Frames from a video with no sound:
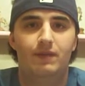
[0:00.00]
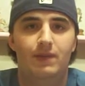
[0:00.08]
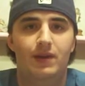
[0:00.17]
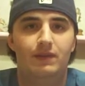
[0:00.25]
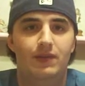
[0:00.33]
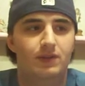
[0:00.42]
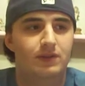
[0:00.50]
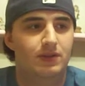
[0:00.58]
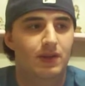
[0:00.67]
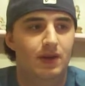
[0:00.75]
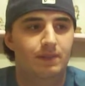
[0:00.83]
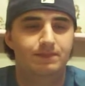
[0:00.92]
And I
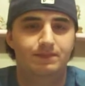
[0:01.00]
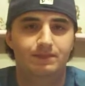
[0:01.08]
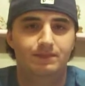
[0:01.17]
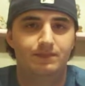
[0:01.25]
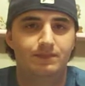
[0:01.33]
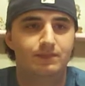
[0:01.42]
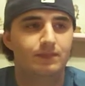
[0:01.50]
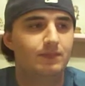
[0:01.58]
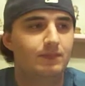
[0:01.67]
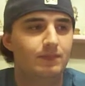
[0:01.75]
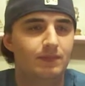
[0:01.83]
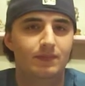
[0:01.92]
congratulate you
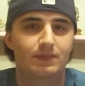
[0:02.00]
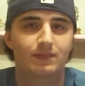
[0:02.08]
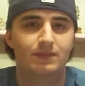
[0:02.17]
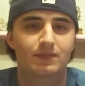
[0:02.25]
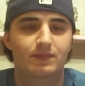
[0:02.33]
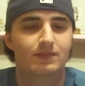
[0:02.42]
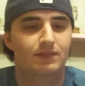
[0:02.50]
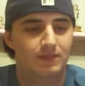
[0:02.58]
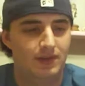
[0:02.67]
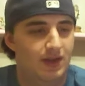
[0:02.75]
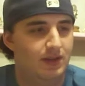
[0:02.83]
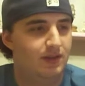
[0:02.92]
for making it this far.
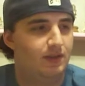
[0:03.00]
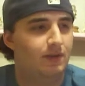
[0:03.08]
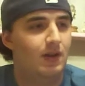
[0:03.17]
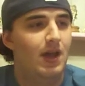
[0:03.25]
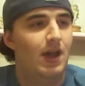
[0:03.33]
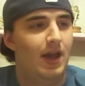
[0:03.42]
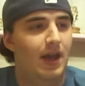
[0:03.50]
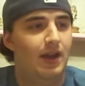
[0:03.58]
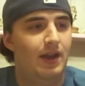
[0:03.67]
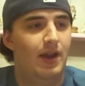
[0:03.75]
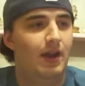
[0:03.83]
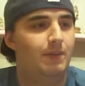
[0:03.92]
Thank you.
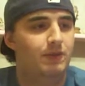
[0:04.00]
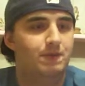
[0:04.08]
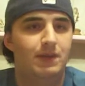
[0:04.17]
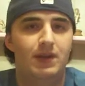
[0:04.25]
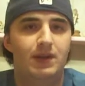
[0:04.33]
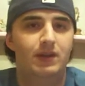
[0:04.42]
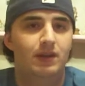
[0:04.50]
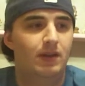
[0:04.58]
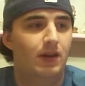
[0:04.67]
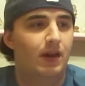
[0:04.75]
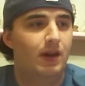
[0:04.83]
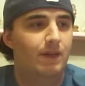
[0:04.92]
And Amber's been
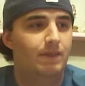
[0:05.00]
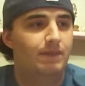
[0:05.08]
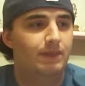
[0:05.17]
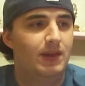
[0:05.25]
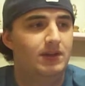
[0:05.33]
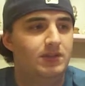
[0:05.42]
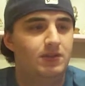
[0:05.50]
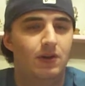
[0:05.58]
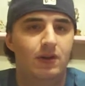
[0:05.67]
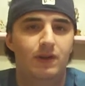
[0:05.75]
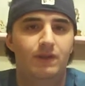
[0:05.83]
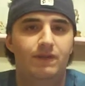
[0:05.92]
guest
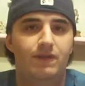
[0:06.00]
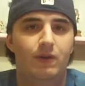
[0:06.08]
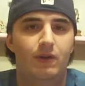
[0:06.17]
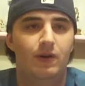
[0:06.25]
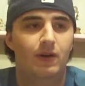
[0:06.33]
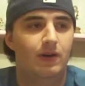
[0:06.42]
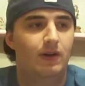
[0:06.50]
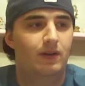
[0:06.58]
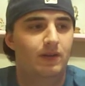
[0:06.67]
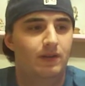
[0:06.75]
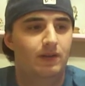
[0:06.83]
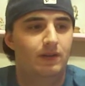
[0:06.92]
starring for
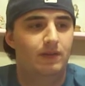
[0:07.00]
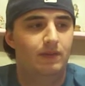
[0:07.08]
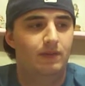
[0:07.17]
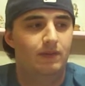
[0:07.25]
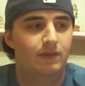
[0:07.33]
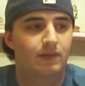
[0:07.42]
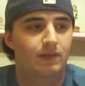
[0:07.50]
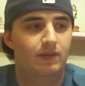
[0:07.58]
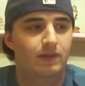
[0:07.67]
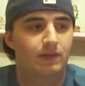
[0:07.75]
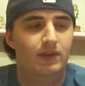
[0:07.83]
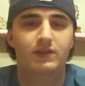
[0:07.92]

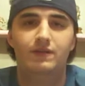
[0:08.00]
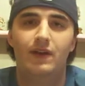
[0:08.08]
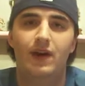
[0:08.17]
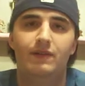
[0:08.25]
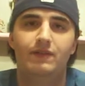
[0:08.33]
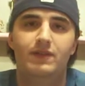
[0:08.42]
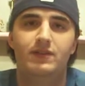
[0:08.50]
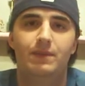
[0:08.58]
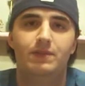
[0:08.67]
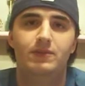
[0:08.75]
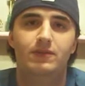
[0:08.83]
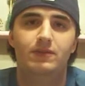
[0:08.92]
at least 5-6
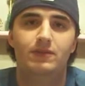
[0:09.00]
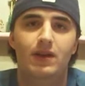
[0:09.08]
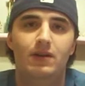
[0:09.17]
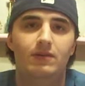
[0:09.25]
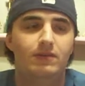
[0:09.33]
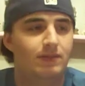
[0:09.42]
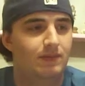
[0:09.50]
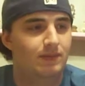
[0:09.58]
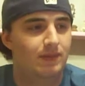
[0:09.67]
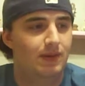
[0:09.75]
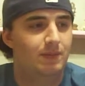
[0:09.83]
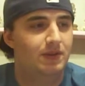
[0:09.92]
episodes now,
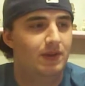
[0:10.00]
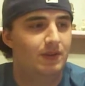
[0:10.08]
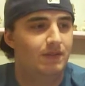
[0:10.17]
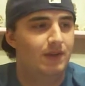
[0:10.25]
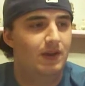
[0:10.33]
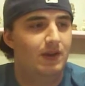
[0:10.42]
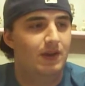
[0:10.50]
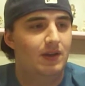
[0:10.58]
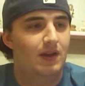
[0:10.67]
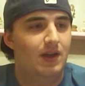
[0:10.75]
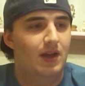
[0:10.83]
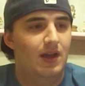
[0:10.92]
I believe.
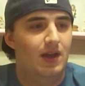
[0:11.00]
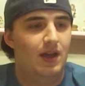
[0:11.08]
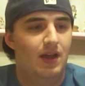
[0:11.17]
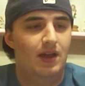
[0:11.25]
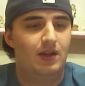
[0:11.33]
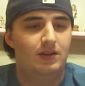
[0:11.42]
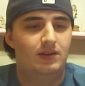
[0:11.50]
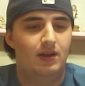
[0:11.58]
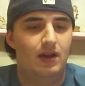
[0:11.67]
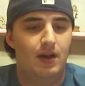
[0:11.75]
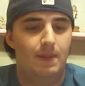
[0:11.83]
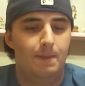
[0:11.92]
And
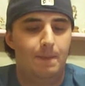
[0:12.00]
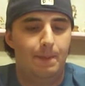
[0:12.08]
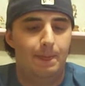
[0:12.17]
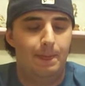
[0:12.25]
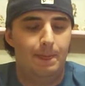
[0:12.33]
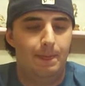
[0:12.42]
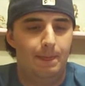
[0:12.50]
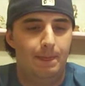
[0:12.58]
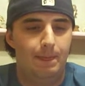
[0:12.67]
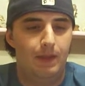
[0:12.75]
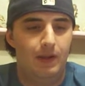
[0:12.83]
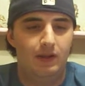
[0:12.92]

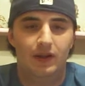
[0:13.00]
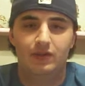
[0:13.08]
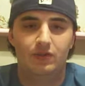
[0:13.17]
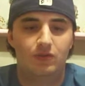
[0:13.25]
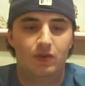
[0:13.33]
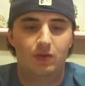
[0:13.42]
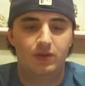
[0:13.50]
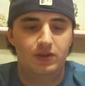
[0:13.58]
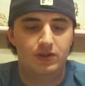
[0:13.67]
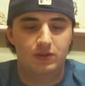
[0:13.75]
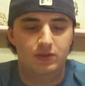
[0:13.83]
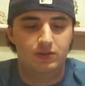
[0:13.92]
I'd like to throw a
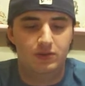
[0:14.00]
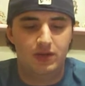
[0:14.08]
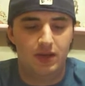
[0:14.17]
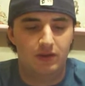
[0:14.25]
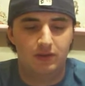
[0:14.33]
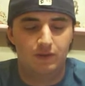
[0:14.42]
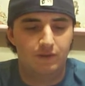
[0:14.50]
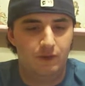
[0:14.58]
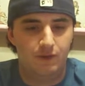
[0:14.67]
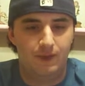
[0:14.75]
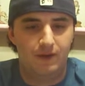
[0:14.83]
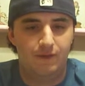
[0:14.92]
huge shout out to a
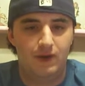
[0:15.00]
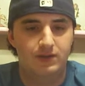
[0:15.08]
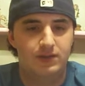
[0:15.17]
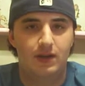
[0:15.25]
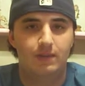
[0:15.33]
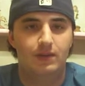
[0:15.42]
few of my friends that